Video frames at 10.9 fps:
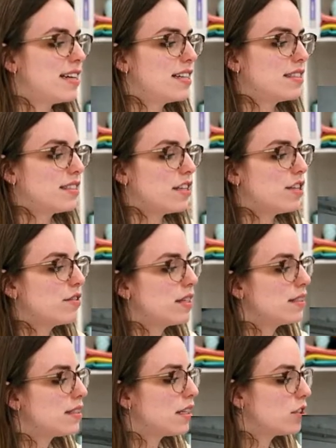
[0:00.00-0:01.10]
So you can
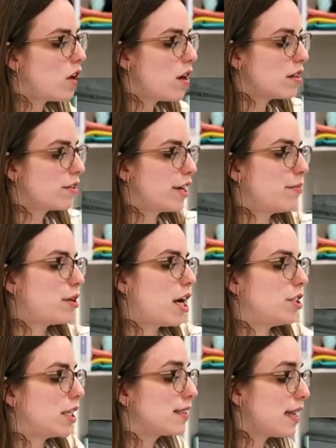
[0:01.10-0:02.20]
stitch all the great
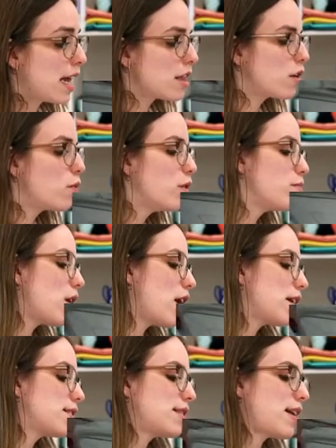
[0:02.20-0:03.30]
projects and the quilt
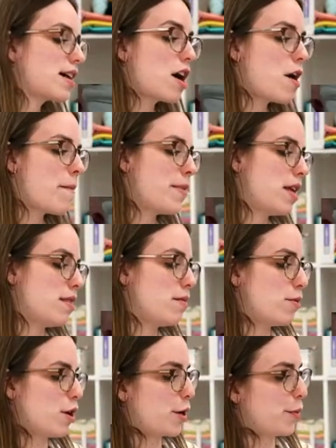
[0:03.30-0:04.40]
blocks that come in the book.